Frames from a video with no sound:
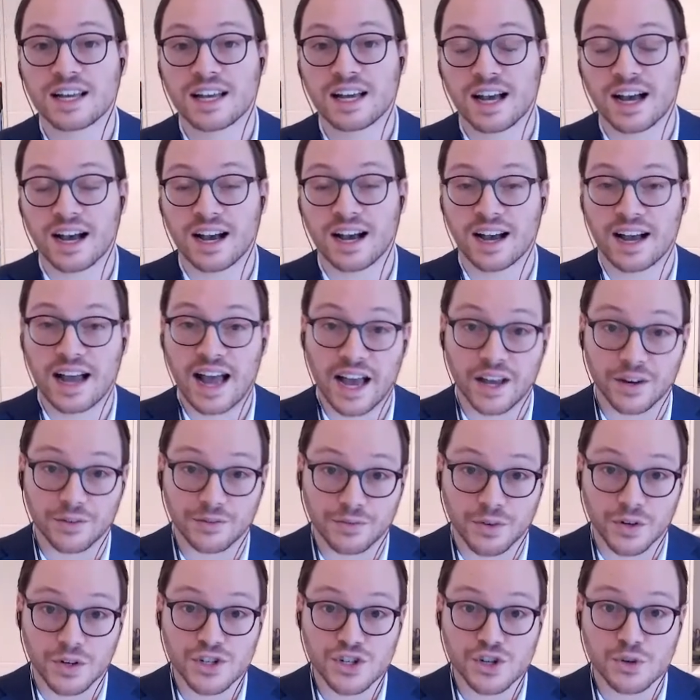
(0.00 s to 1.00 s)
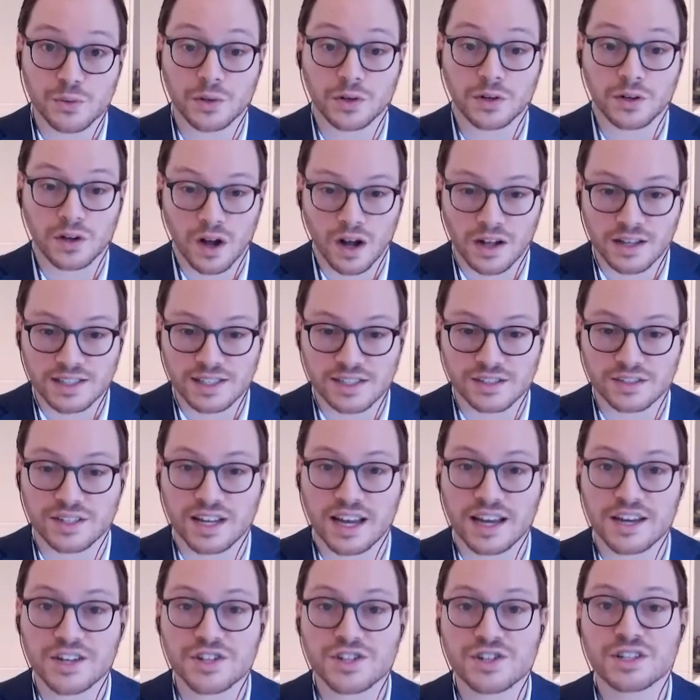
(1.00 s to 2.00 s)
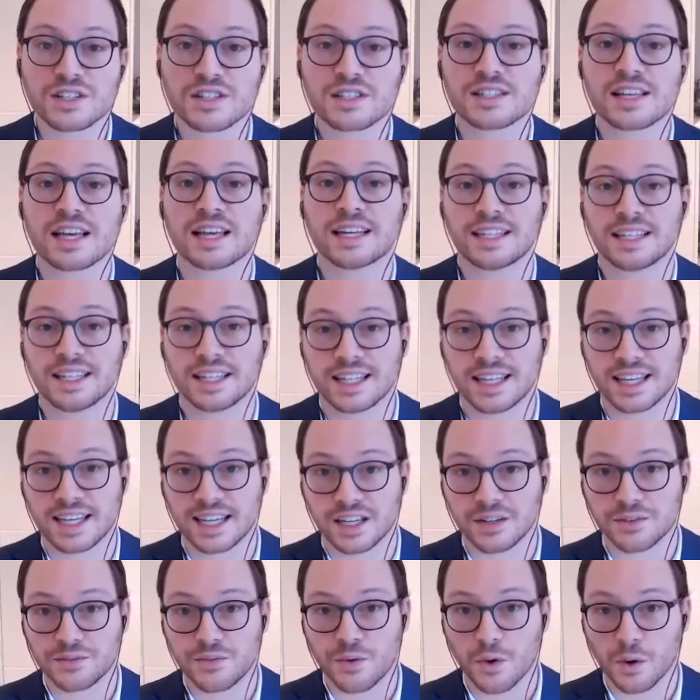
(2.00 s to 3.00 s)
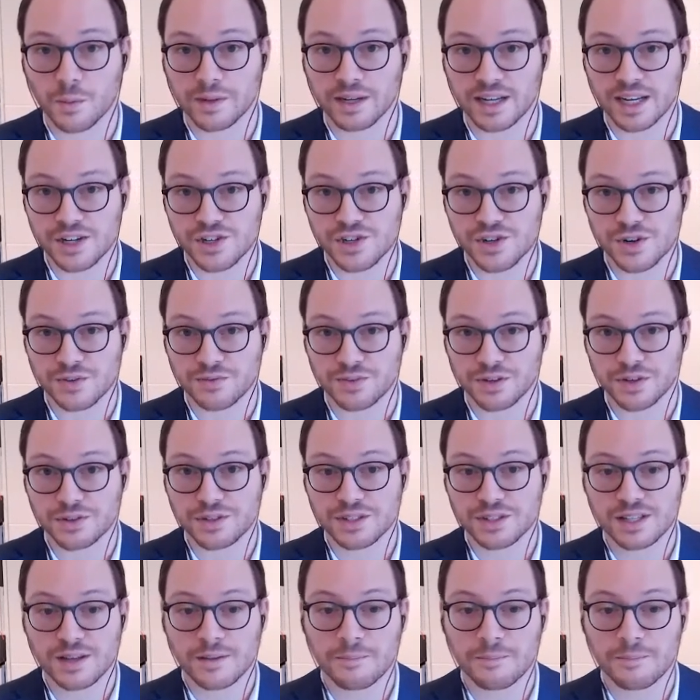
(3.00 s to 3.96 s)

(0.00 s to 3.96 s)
had virtual consultations, and did key informant interviews.